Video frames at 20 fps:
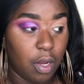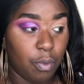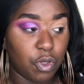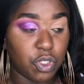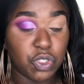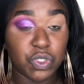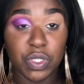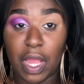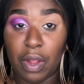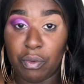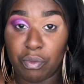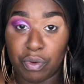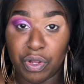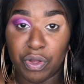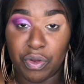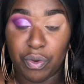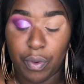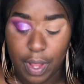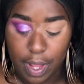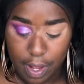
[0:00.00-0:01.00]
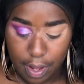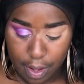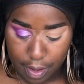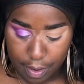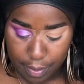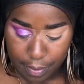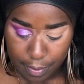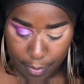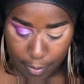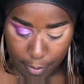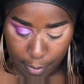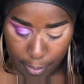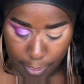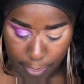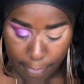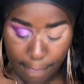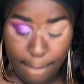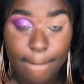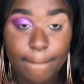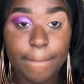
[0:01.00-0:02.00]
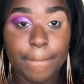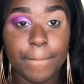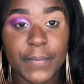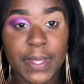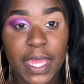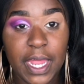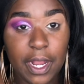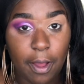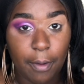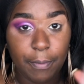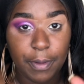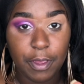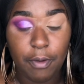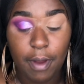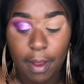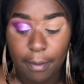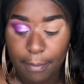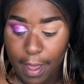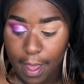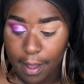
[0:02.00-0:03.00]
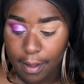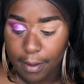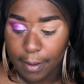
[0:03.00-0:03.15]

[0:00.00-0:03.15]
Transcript: We'll do that real quick and I'll be right back.